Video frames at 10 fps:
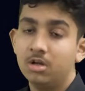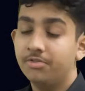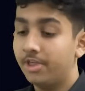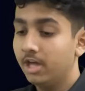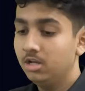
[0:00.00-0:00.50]

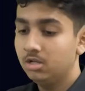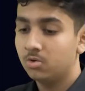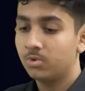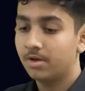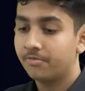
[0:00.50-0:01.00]
Then
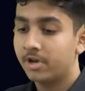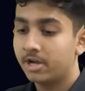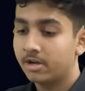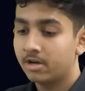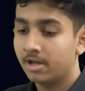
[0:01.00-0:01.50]
we have
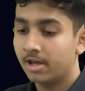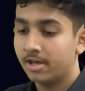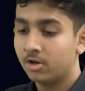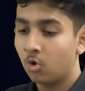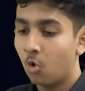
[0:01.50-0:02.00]
created
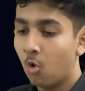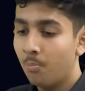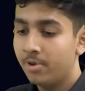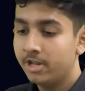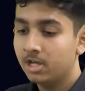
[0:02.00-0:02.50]
an
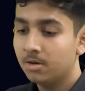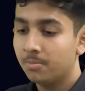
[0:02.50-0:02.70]
opening